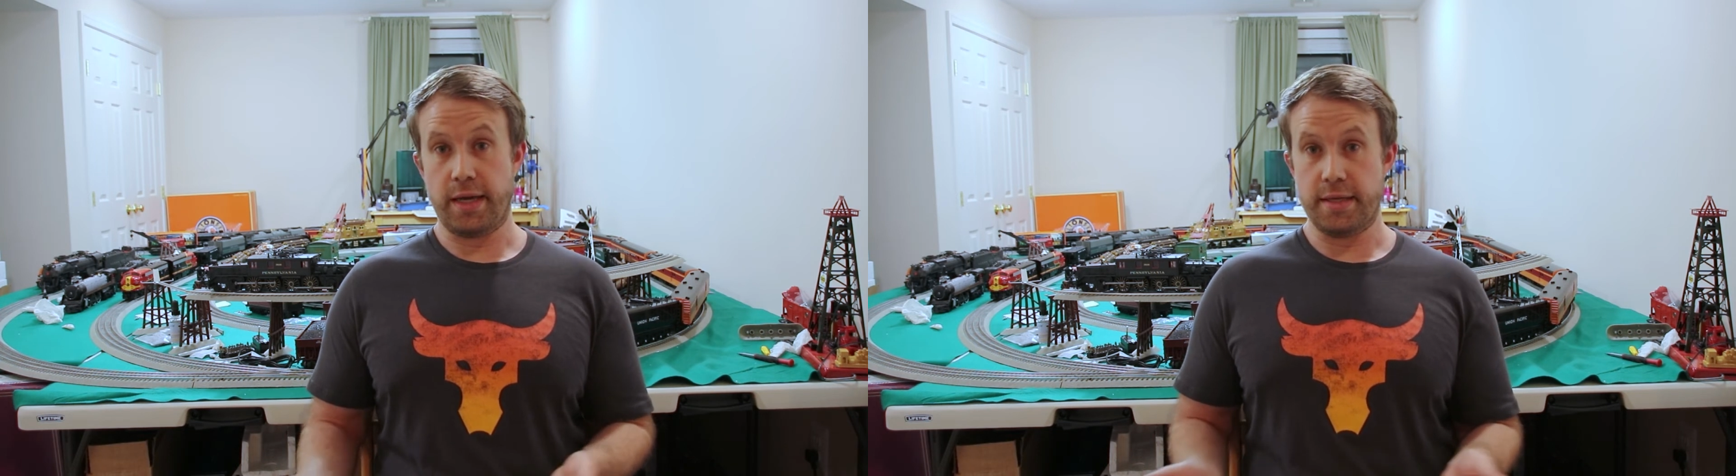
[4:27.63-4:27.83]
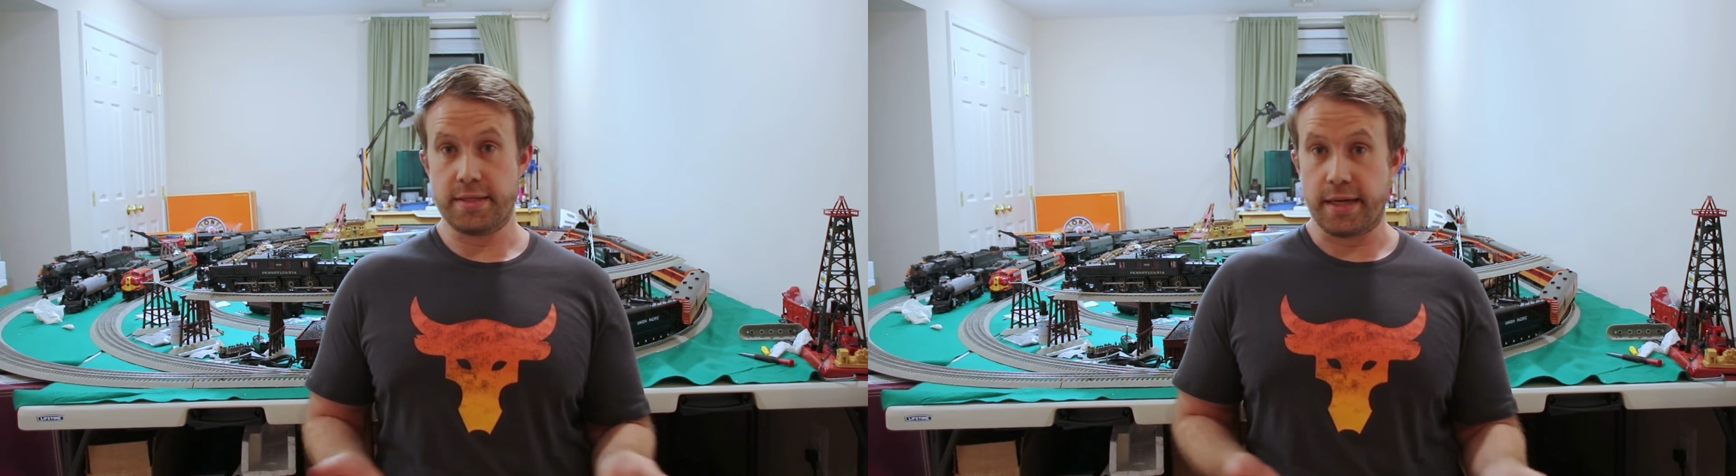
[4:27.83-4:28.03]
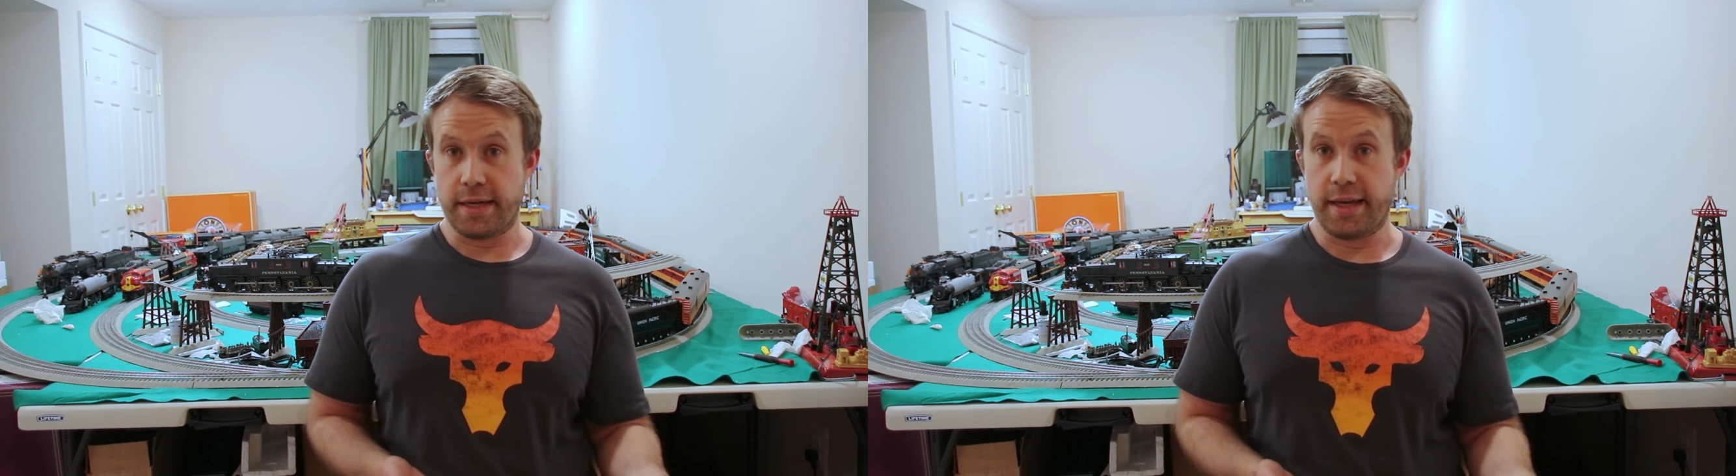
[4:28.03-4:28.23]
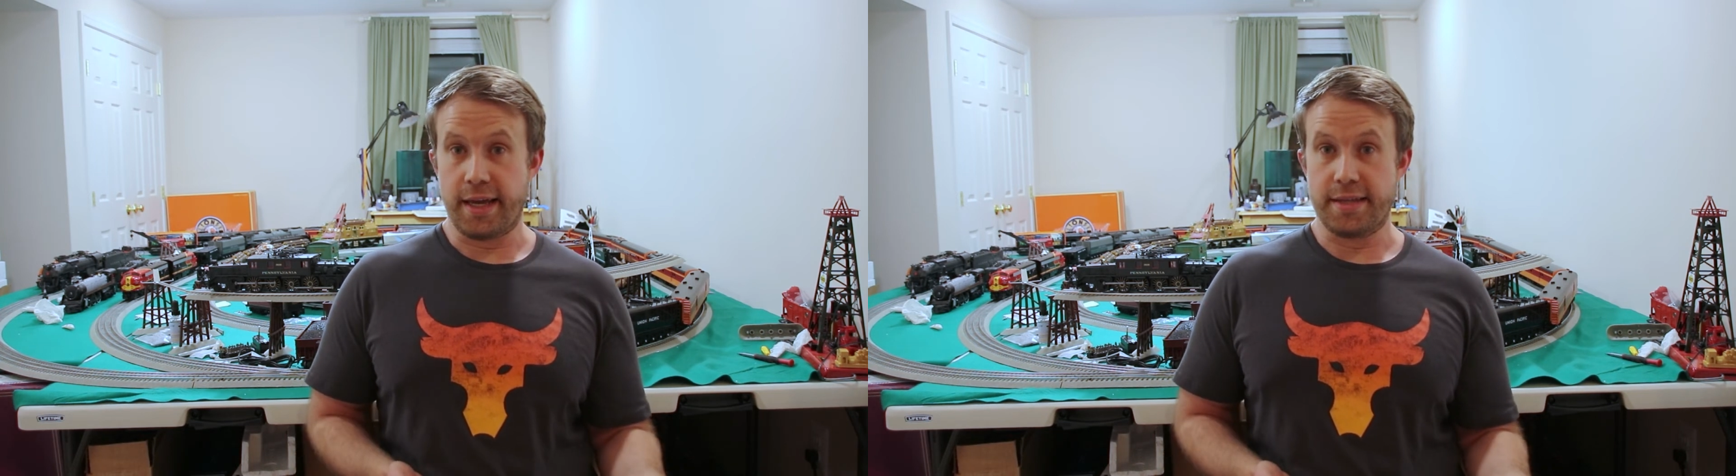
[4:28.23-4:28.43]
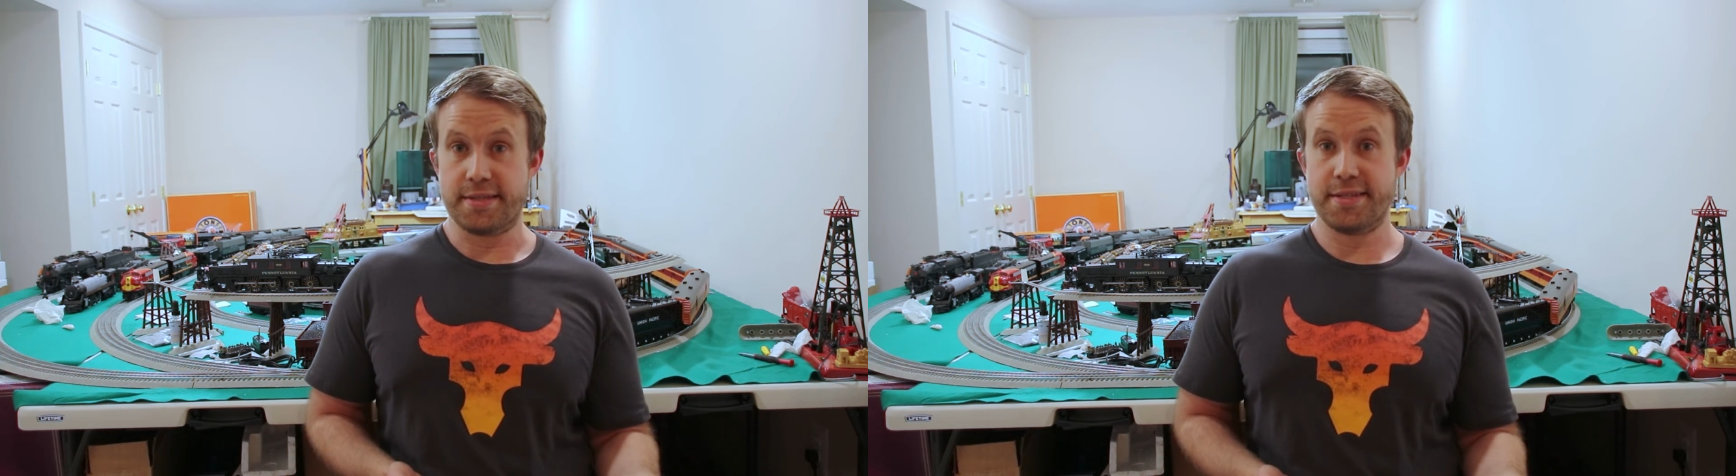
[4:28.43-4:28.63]
a
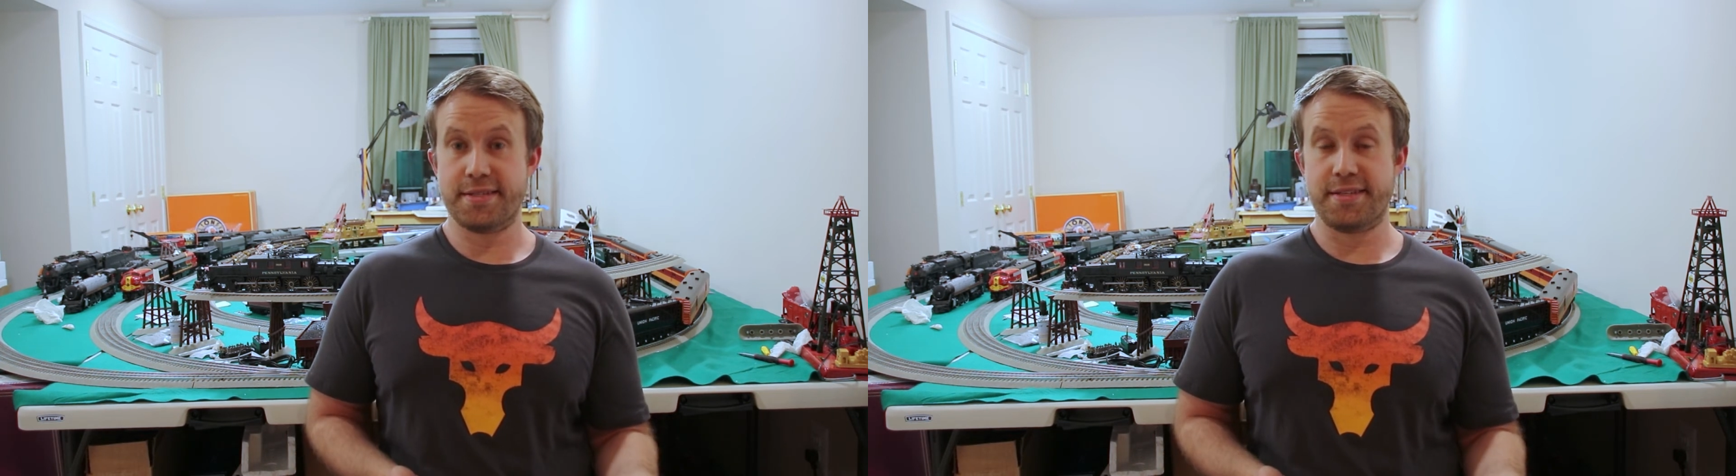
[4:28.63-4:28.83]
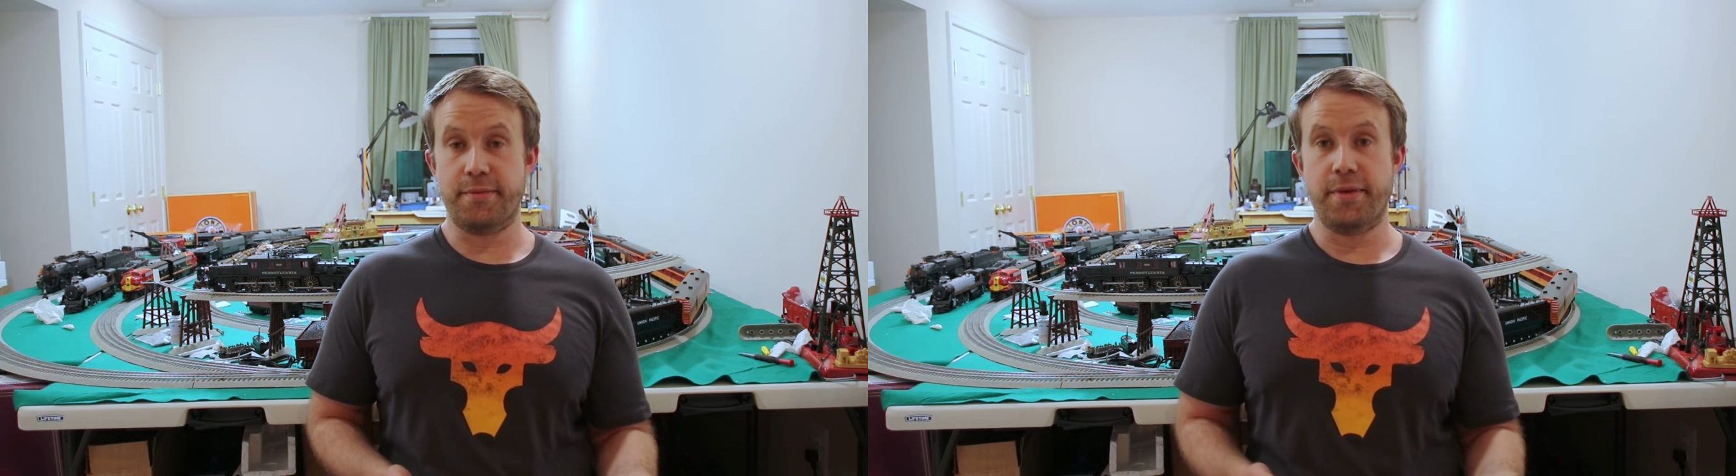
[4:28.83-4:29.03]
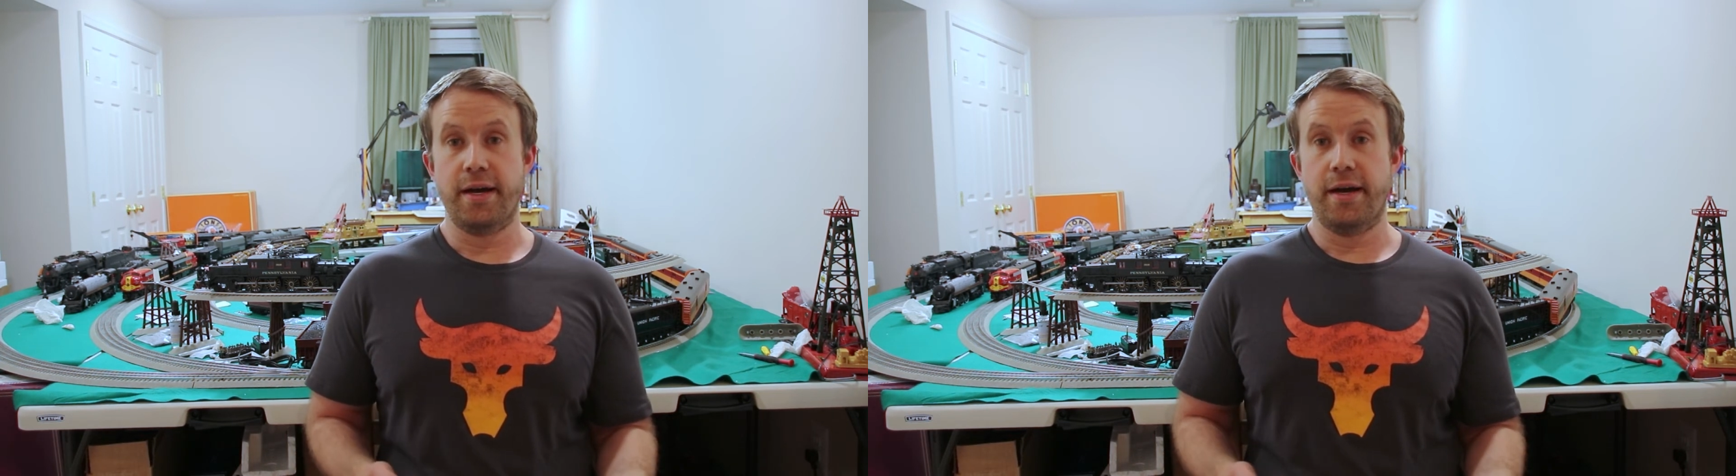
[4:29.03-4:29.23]
second-hand system.